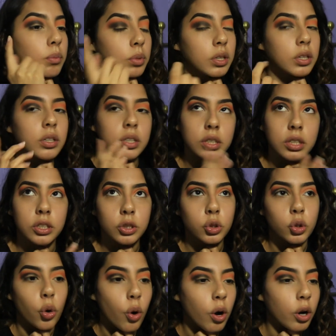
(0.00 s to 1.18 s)
because it's
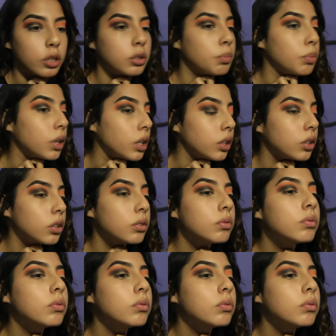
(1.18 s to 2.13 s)
so hard to blend.